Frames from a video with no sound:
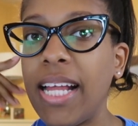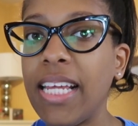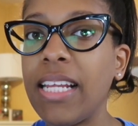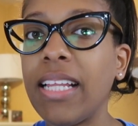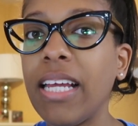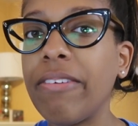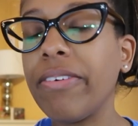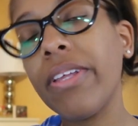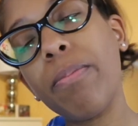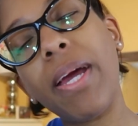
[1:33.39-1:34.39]
I need to like
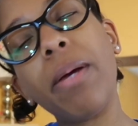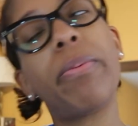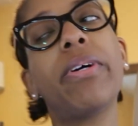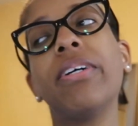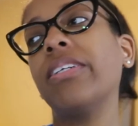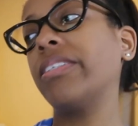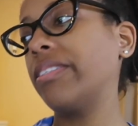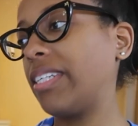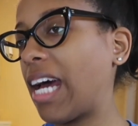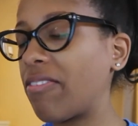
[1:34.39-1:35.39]
fill the paper,
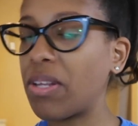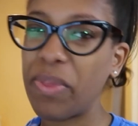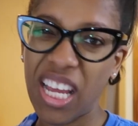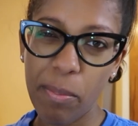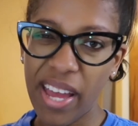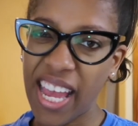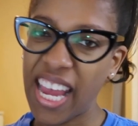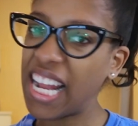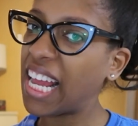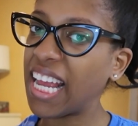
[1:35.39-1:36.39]
have something in my
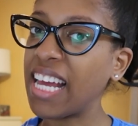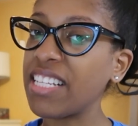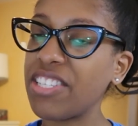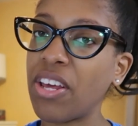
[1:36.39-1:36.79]
hand, I guess.